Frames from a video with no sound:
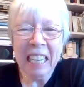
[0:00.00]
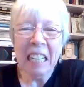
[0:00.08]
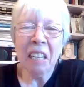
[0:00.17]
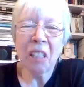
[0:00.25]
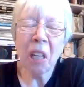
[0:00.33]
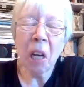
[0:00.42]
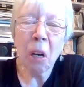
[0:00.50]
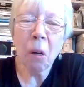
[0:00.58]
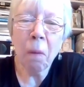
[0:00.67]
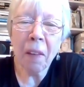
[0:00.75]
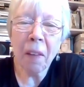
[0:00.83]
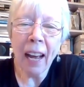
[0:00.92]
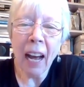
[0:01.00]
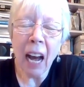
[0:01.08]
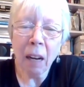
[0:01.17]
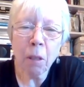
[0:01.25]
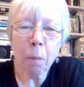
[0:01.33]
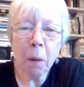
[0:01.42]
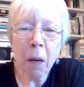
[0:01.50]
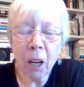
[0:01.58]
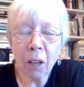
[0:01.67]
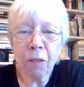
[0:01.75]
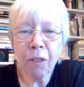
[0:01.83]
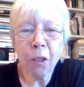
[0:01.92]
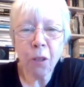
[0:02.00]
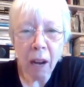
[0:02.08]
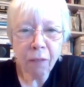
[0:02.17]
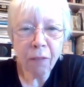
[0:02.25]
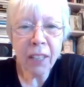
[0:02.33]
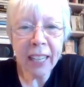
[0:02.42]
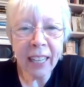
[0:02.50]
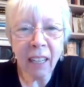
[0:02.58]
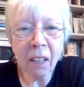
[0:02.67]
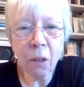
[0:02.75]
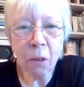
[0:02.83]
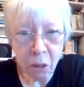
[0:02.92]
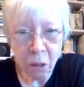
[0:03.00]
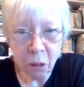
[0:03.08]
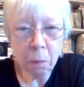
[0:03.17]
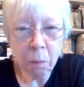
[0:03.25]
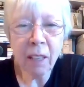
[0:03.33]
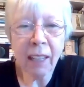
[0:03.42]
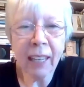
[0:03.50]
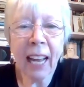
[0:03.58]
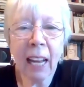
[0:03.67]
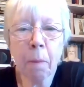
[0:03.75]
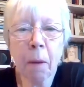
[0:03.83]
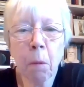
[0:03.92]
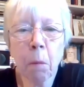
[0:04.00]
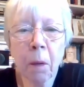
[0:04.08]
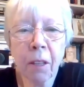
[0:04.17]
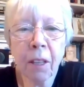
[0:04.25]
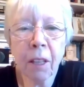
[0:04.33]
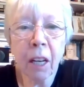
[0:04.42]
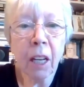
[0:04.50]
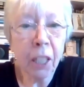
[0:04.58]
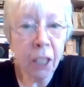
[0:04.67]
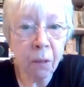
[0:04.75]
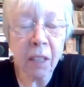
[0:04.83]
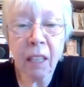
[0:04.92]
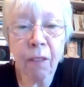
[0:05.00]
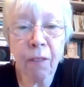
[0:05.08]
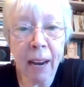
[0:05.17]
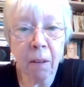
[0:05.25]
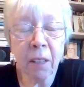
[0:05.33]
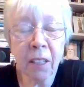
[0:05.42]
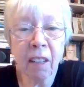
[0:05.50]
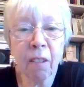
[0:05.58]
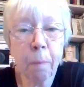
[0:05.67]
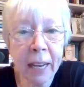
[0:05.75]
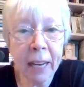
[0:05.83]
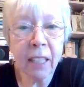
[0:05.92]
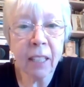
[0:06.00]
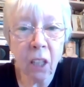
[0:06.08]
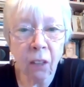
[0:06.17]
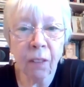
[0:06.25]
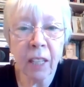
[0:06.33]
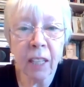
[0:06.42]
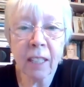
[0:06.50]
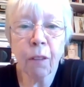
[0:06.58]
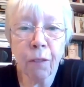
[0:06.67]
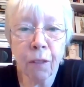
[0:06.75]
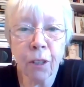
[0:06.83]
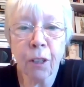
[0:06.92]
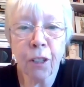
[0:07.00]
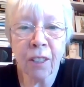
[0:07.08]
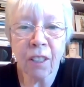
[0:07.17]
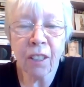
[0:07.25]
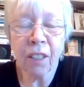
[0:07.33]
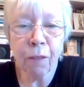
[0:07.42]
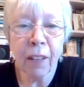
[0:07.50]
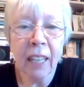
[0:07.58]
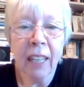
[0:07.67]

So I was part of the drafting group that came up with a unitive narrative based on this convergence of